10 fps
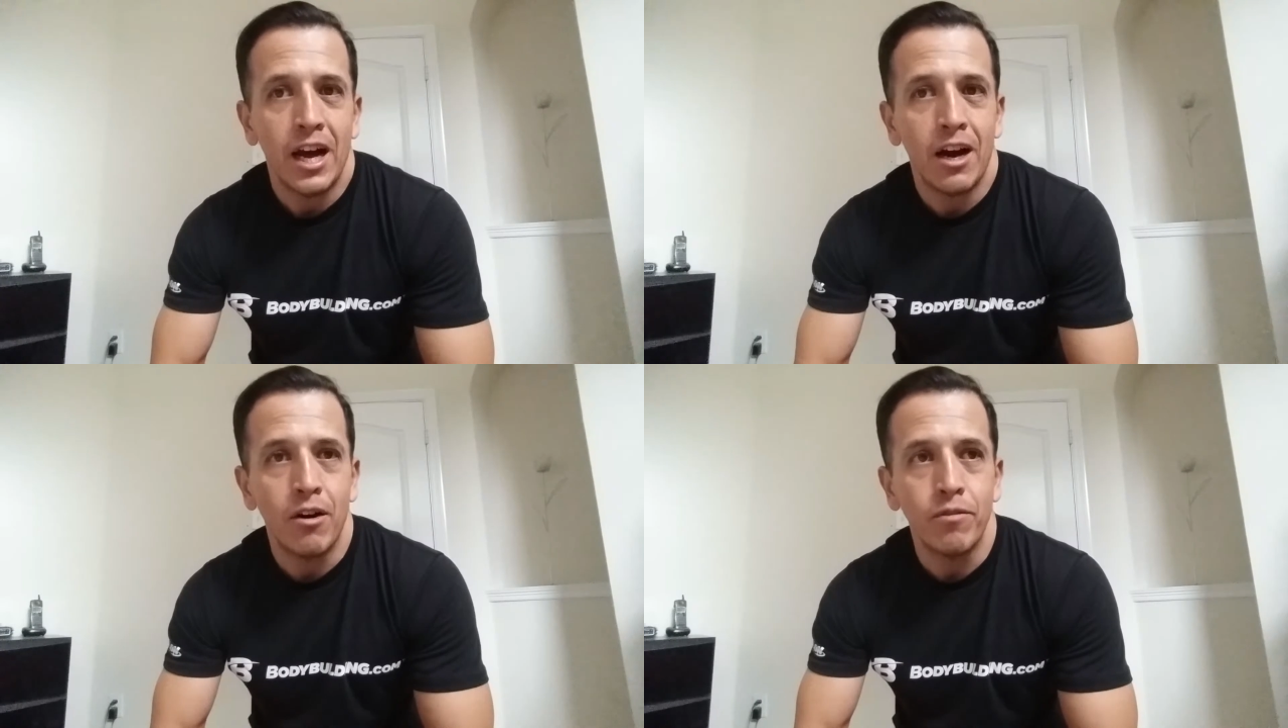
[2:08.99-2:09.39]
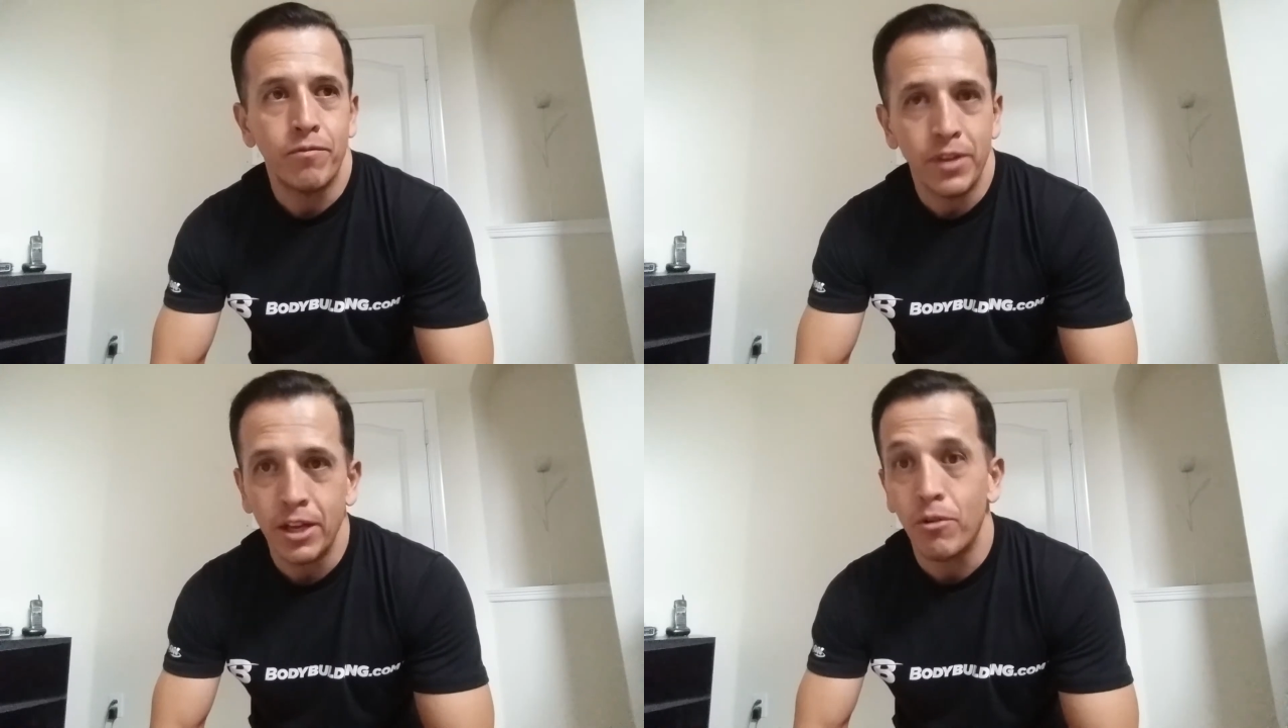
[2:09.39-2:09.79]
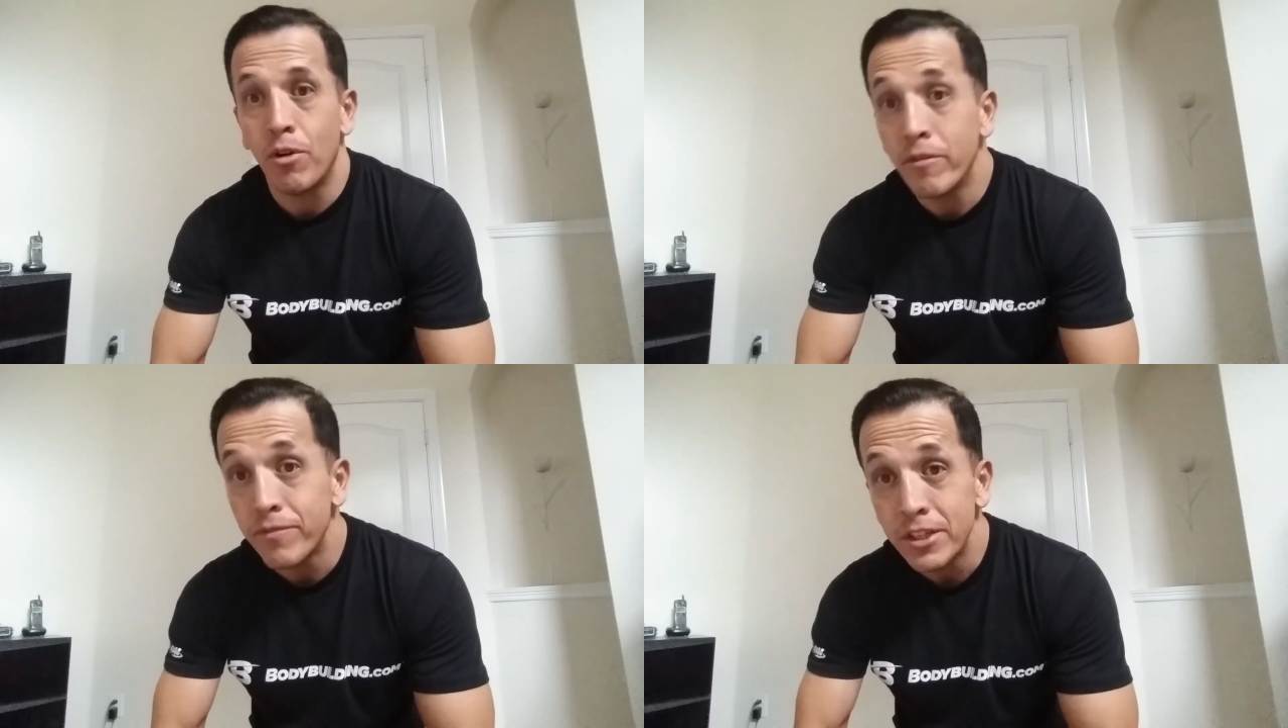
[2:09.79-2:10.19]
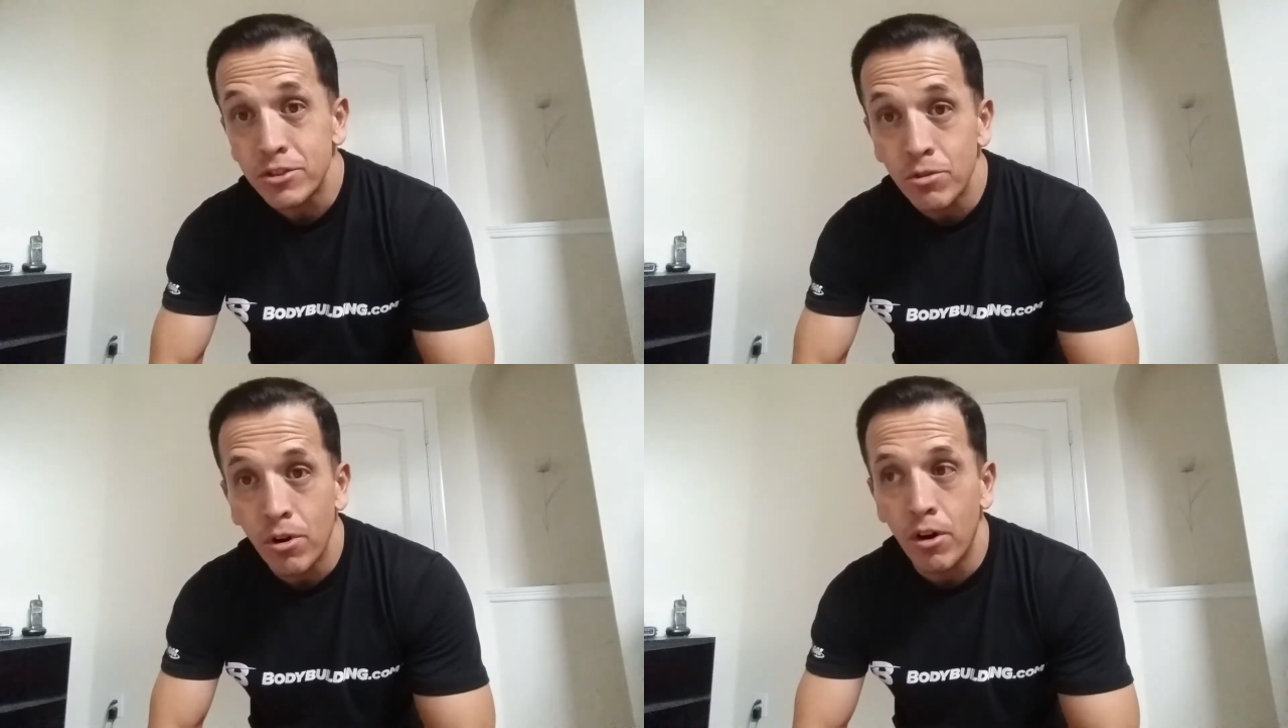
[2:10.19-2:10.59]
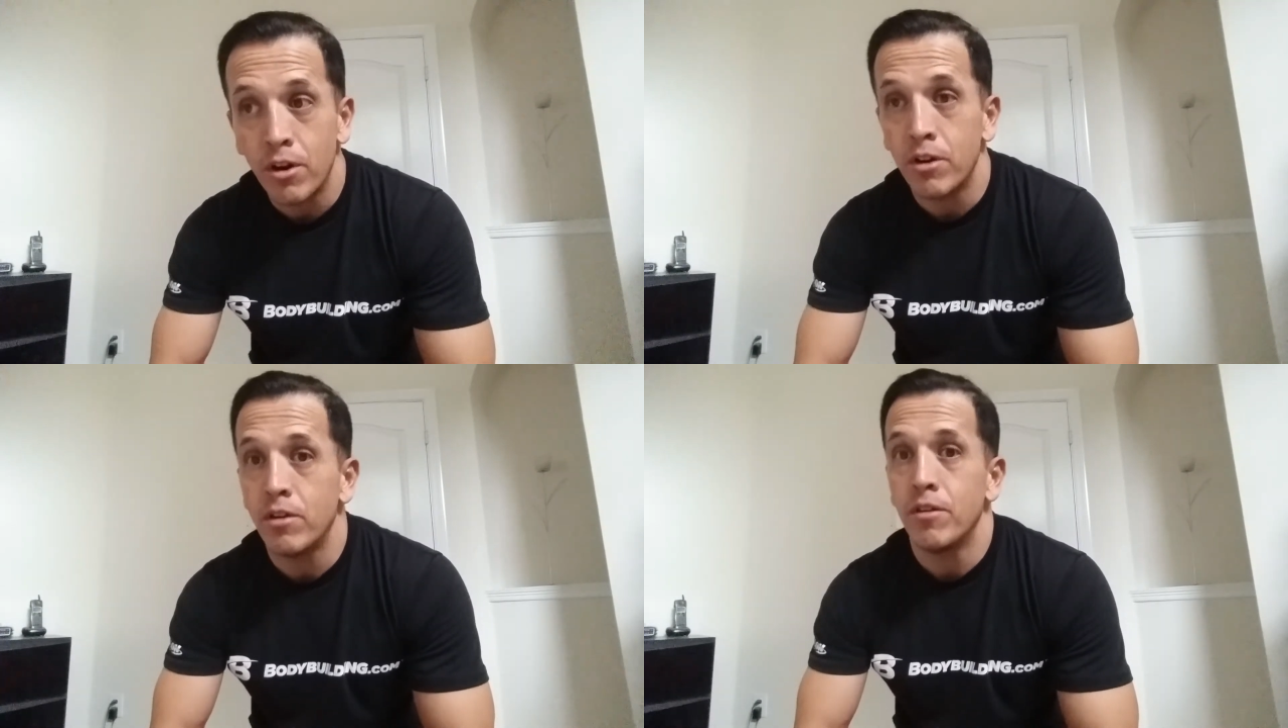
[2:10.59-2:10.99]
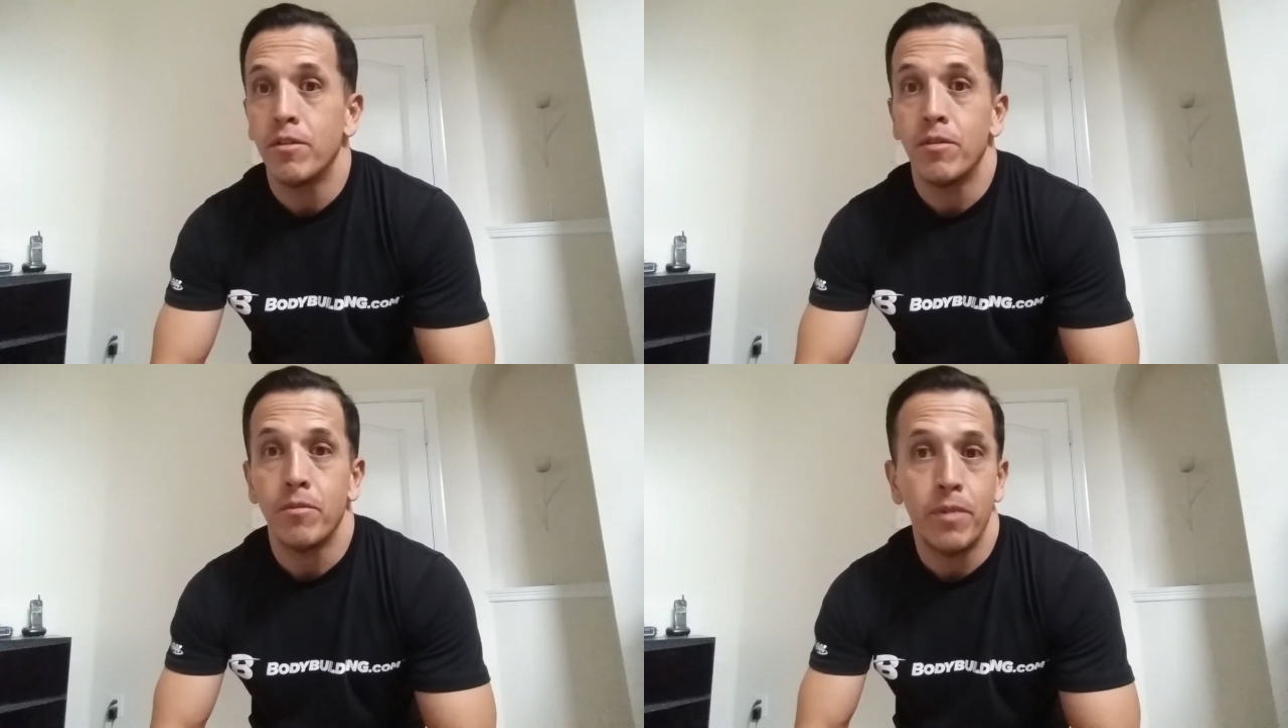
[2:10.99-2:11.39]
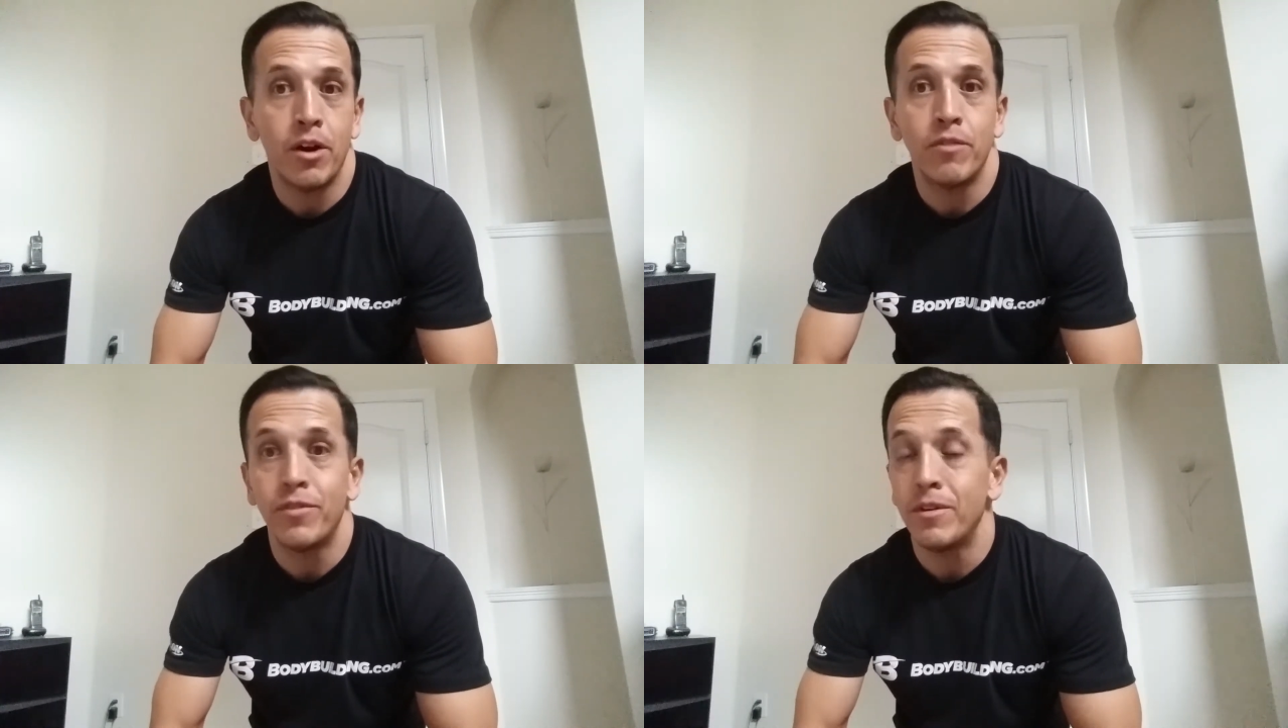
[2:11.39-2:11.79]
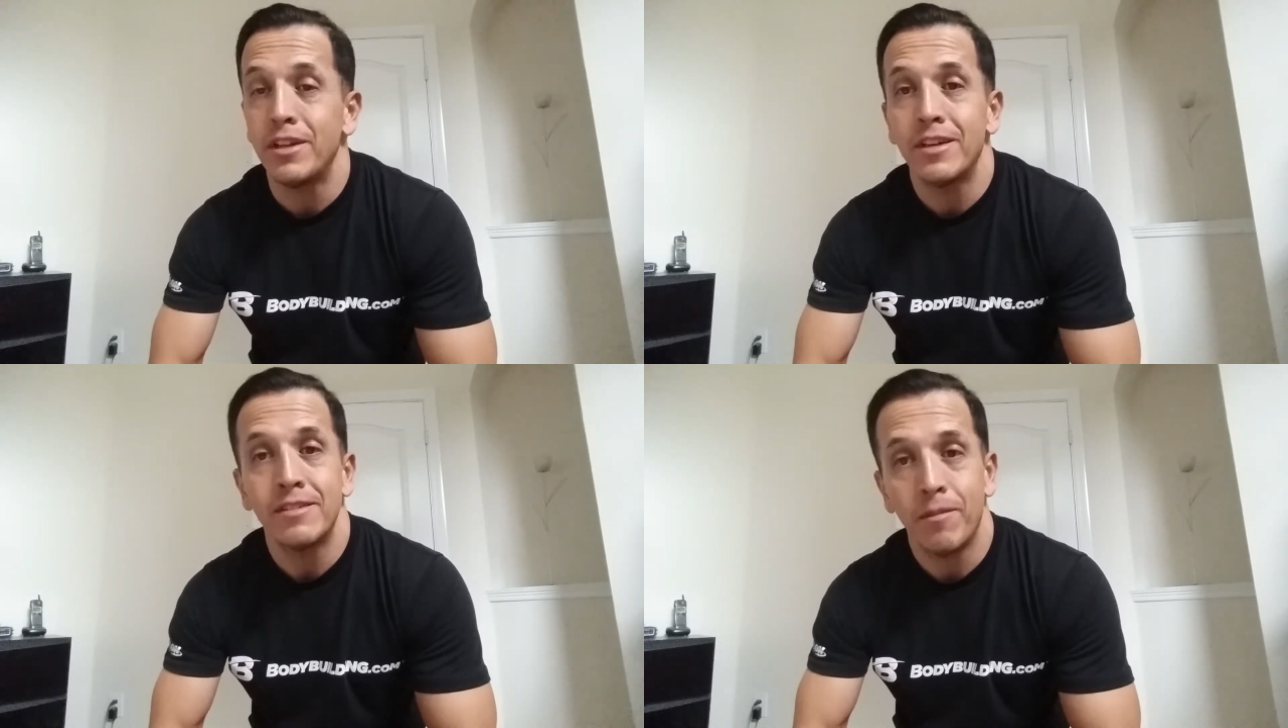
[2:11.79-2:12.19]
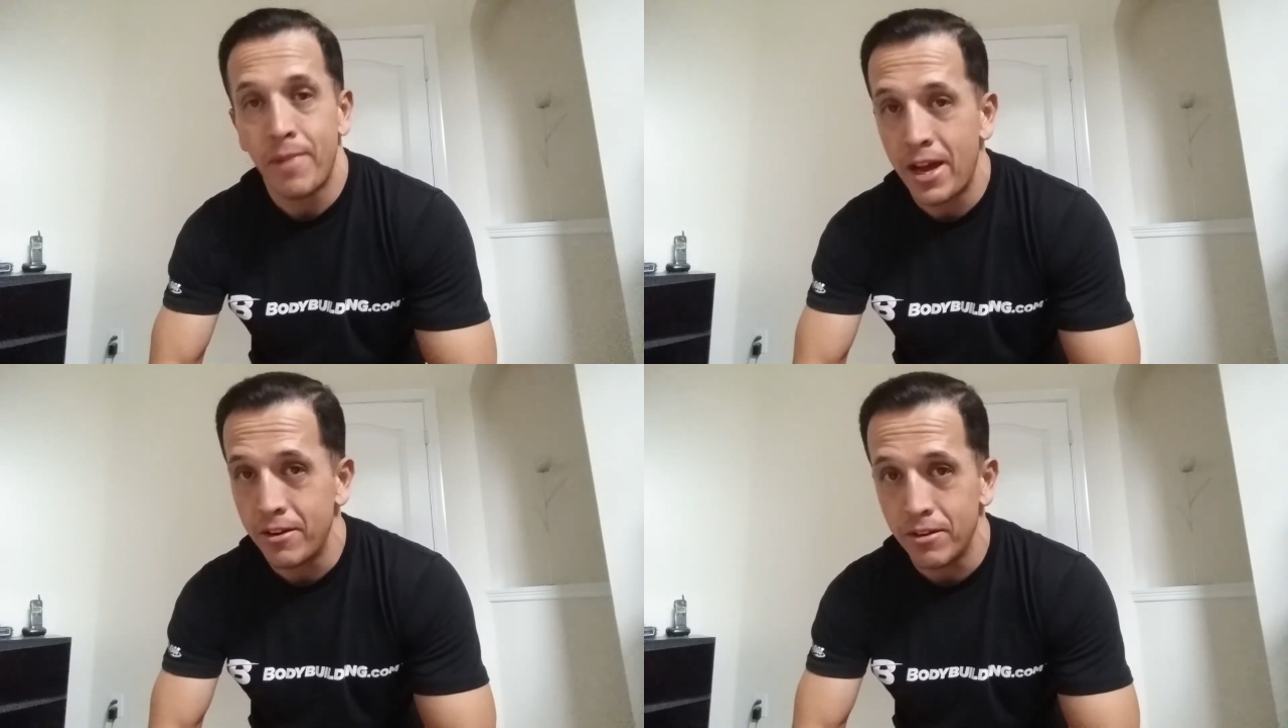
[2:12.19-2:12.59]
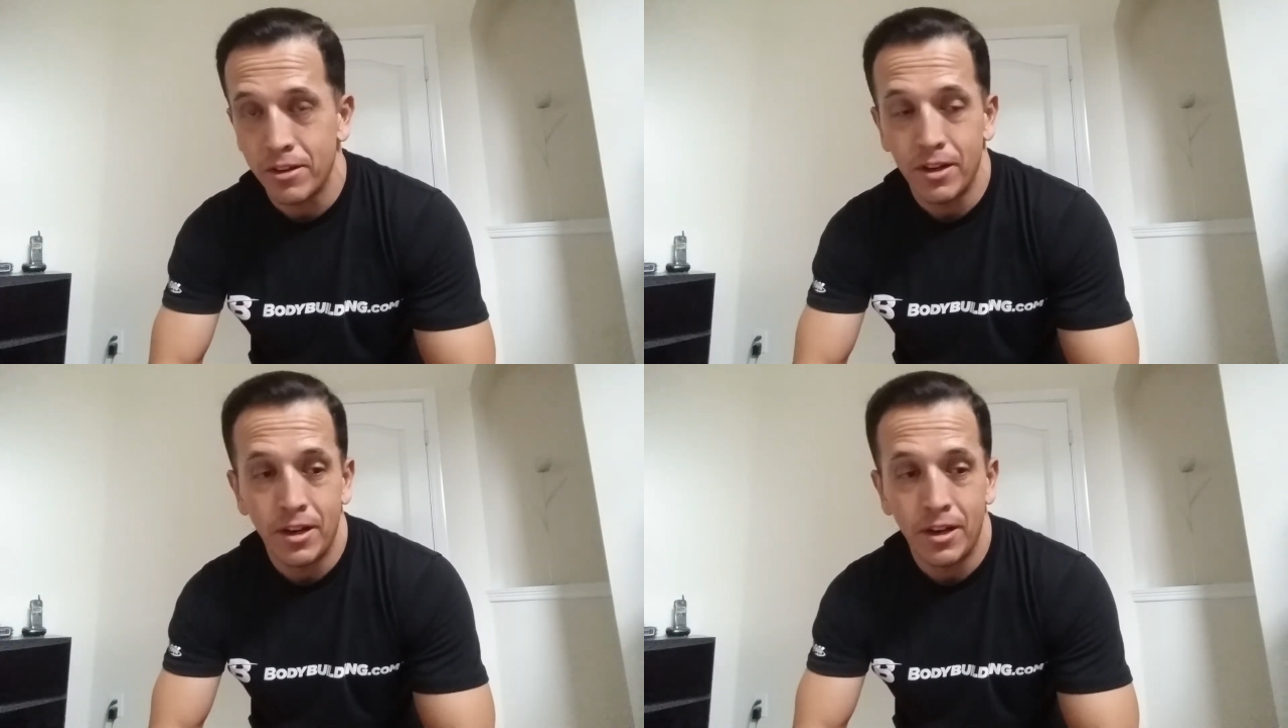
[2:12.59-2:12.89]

how fit or unfit you are, male, female. It doesn't matter.